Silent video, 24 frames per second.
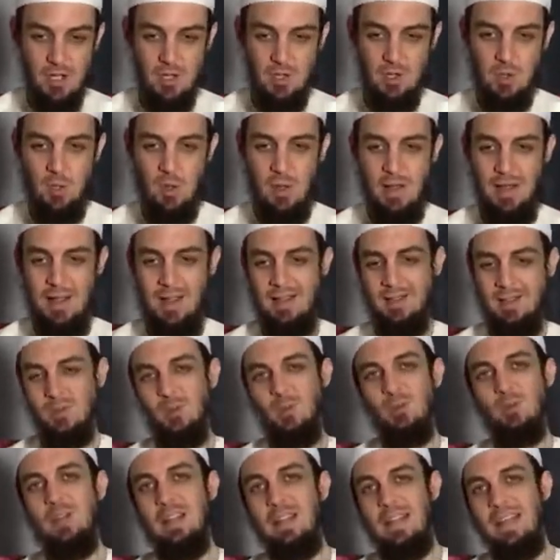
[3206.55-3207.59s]
So I
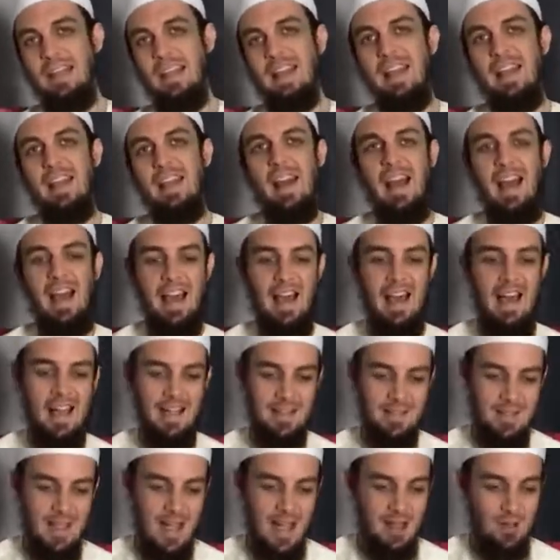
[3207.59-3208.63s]
don't
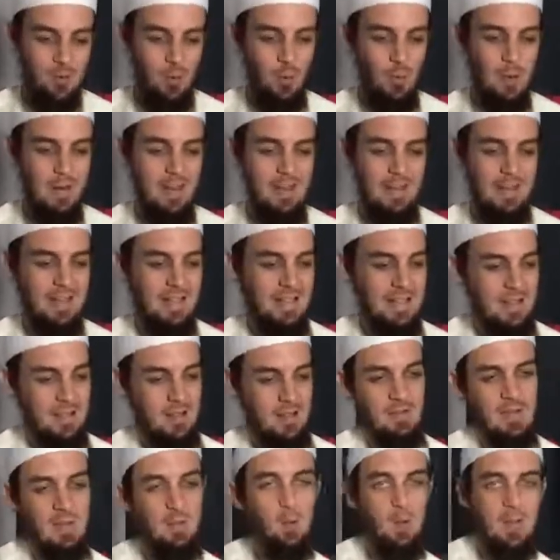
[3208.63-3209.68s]
want to
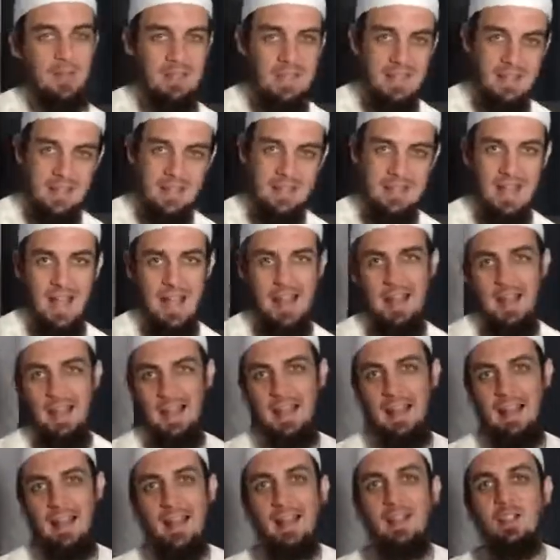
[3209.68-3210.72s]
necessarily go into the entire, like,
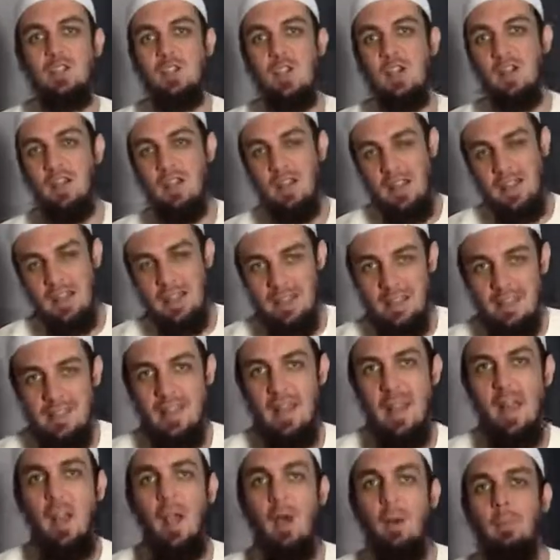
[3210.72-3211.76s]
a lecture in it,
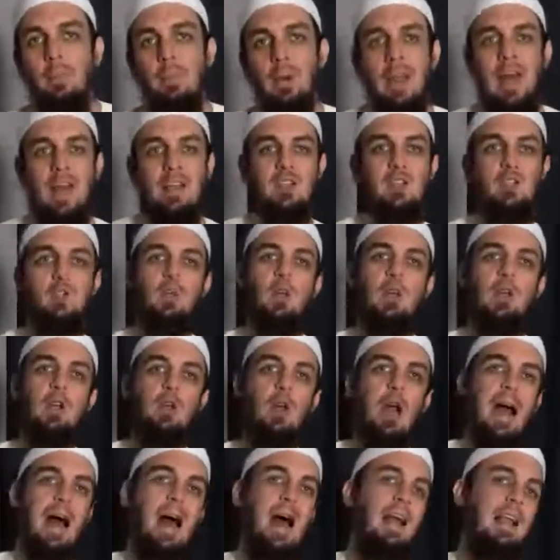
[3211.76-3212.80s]
but I just want
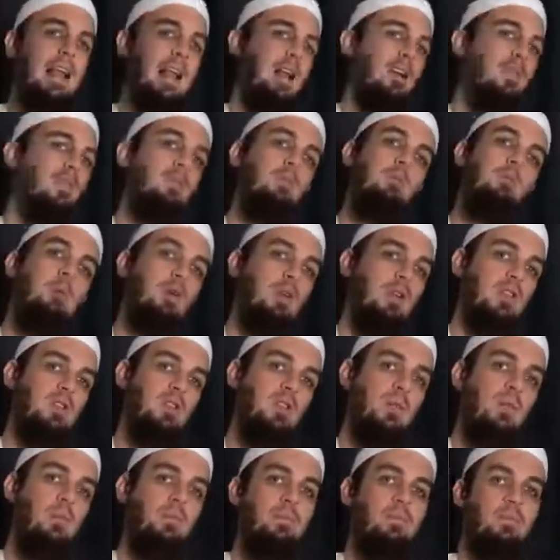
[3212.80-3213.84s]
to highlight a few points.